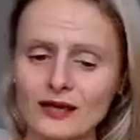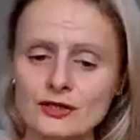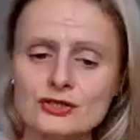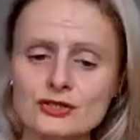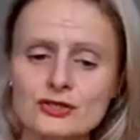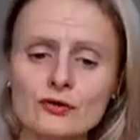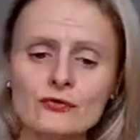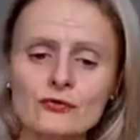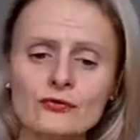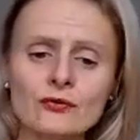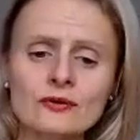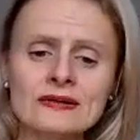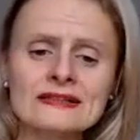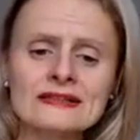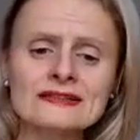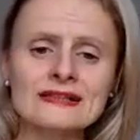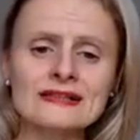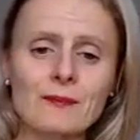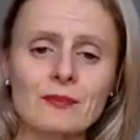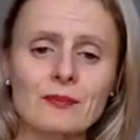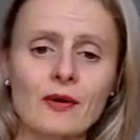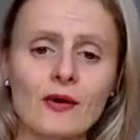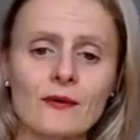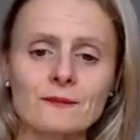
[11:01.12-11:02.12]
So for
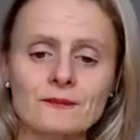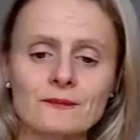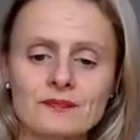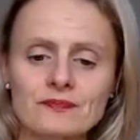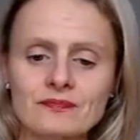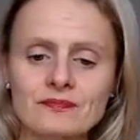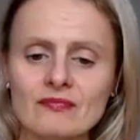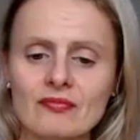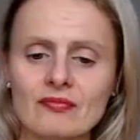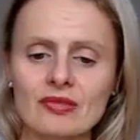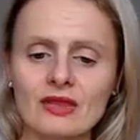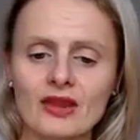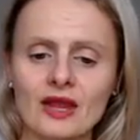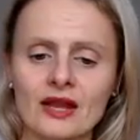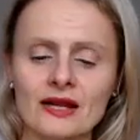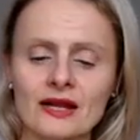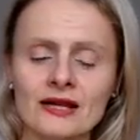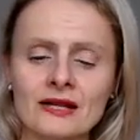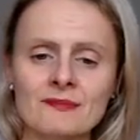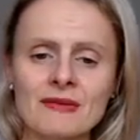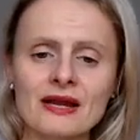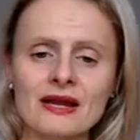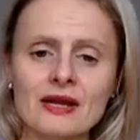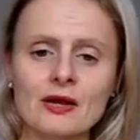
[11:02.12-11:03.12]
example,
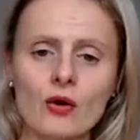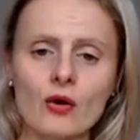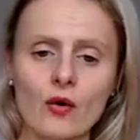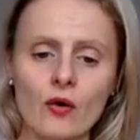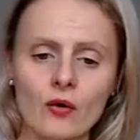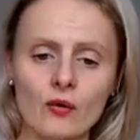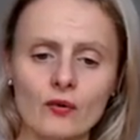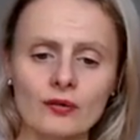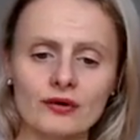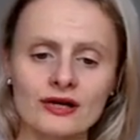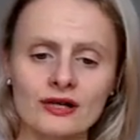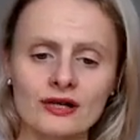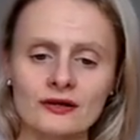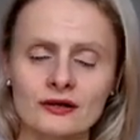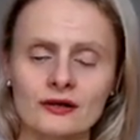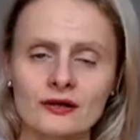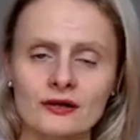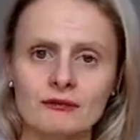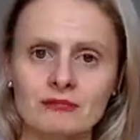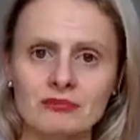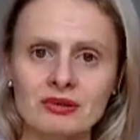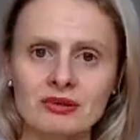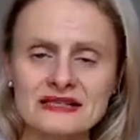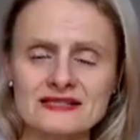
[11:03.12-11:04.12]
in my own
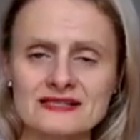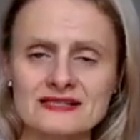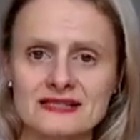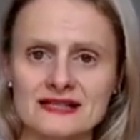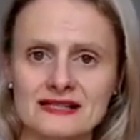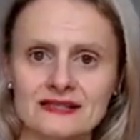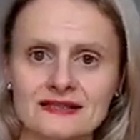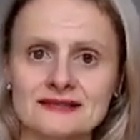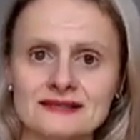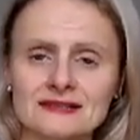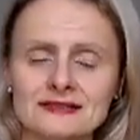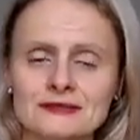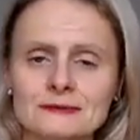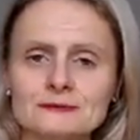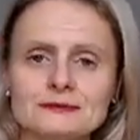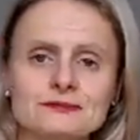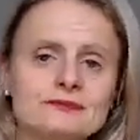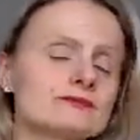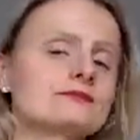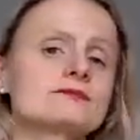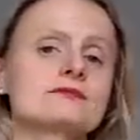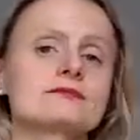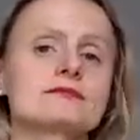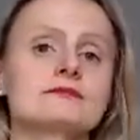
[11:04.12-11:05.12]
business,
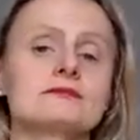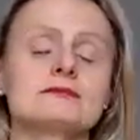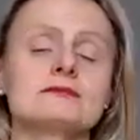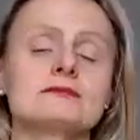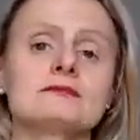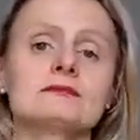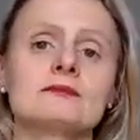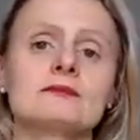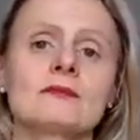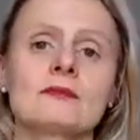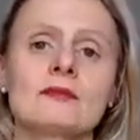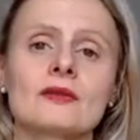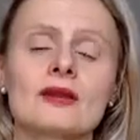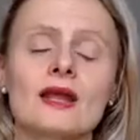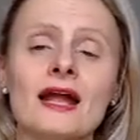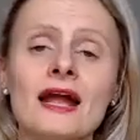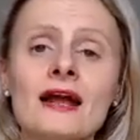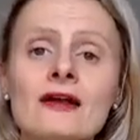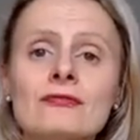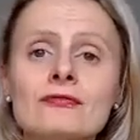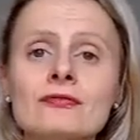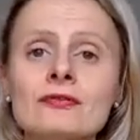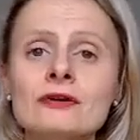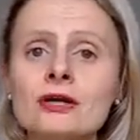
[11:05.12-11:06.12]

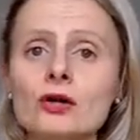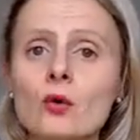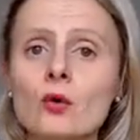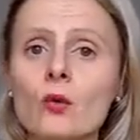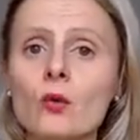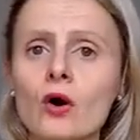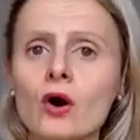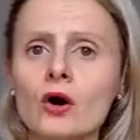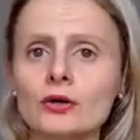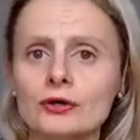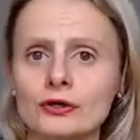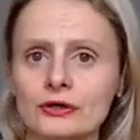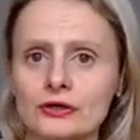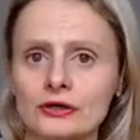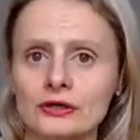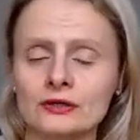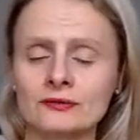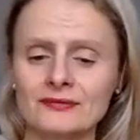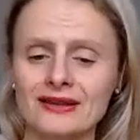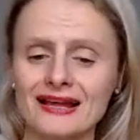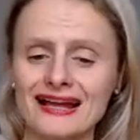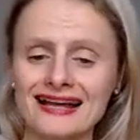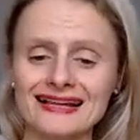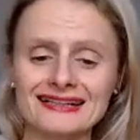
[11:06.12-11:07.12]
every
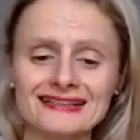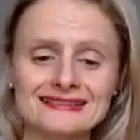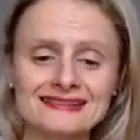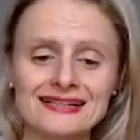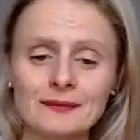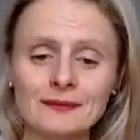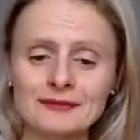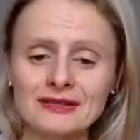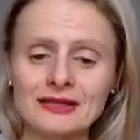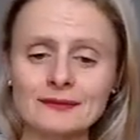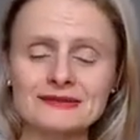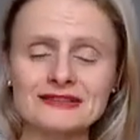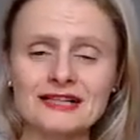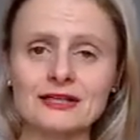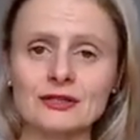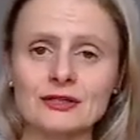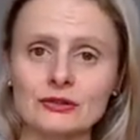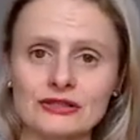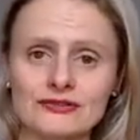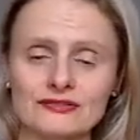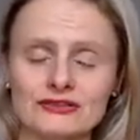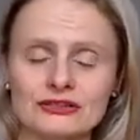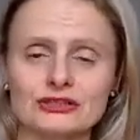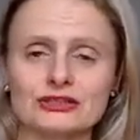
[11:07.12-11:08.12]
quarter, and sometimes I
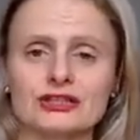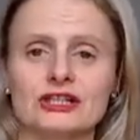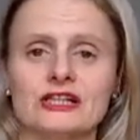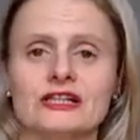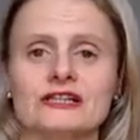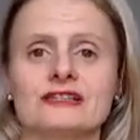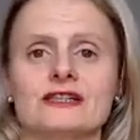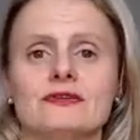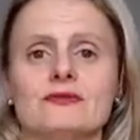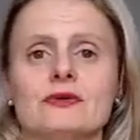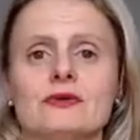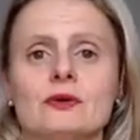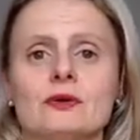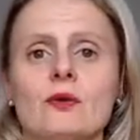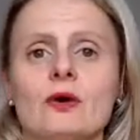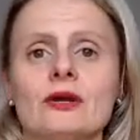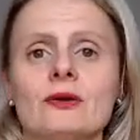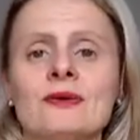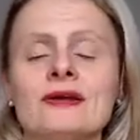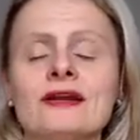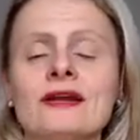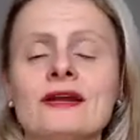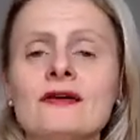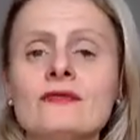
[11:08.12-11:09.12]
don't even change every quarter,
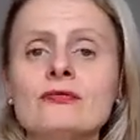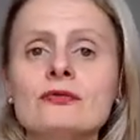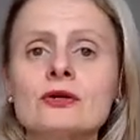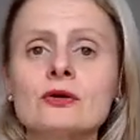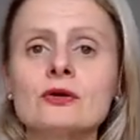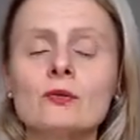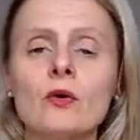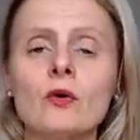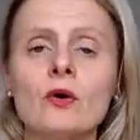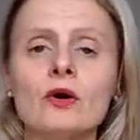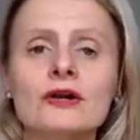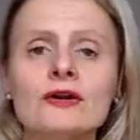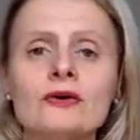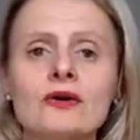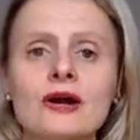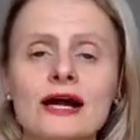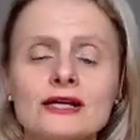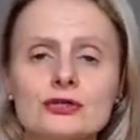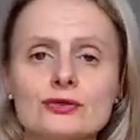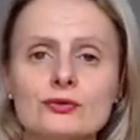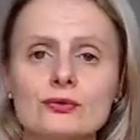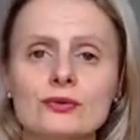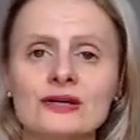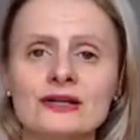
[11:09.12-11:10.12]
but every quarter I
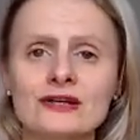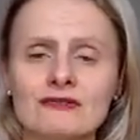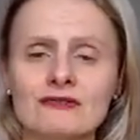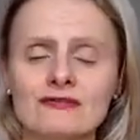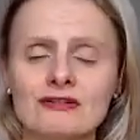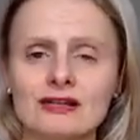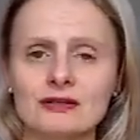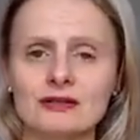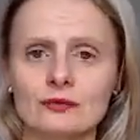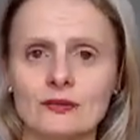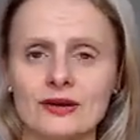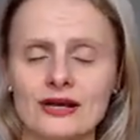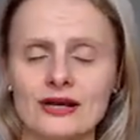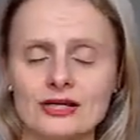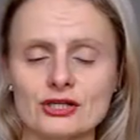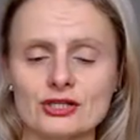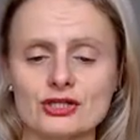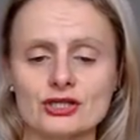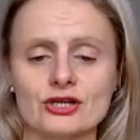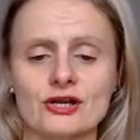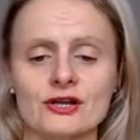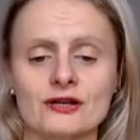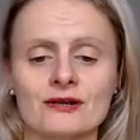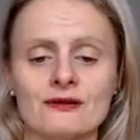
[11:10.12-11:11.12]
do an
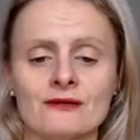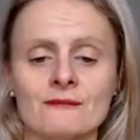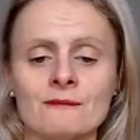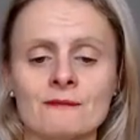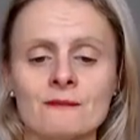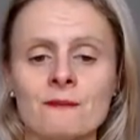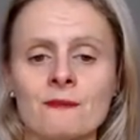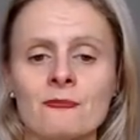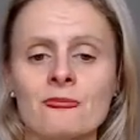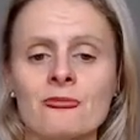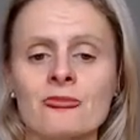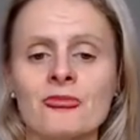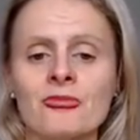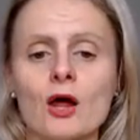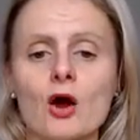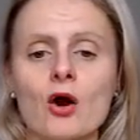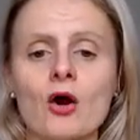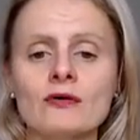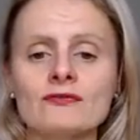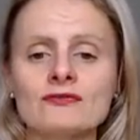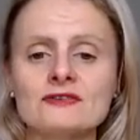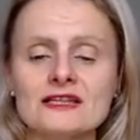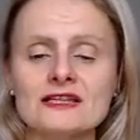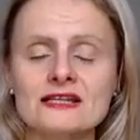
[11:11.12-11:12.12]
evaluation
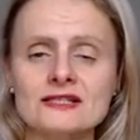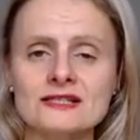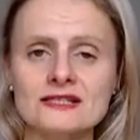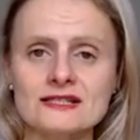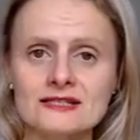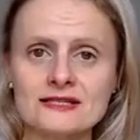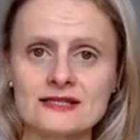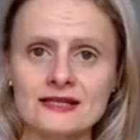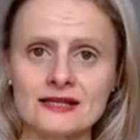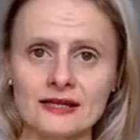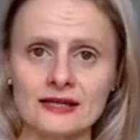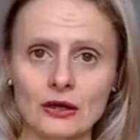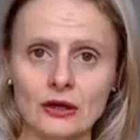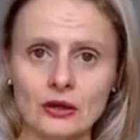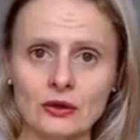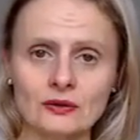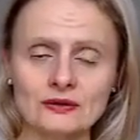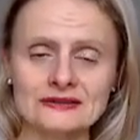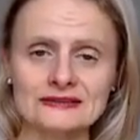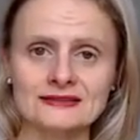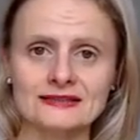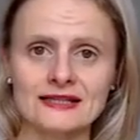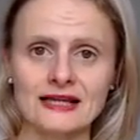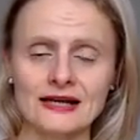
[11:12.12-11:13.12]
of the
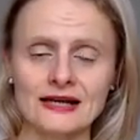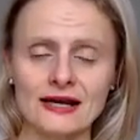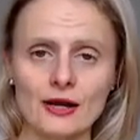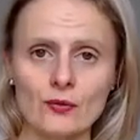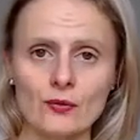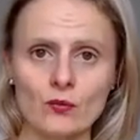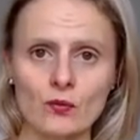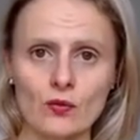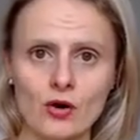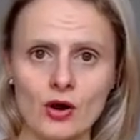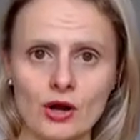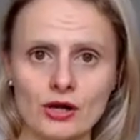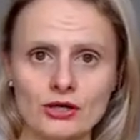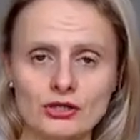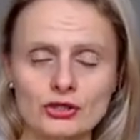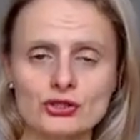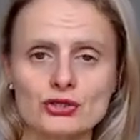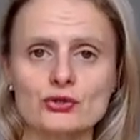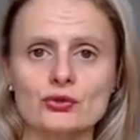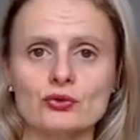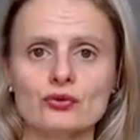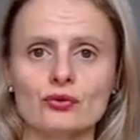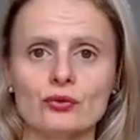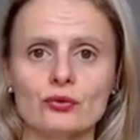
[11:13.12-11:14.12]
skills that I want
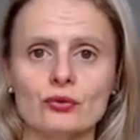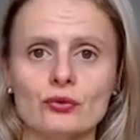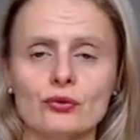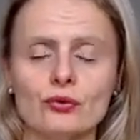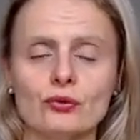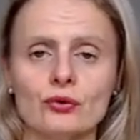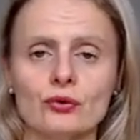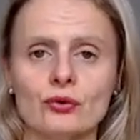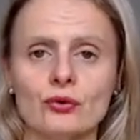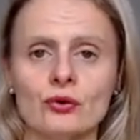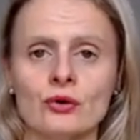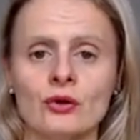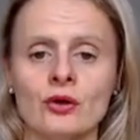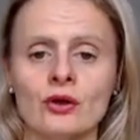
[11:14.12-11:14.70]
to,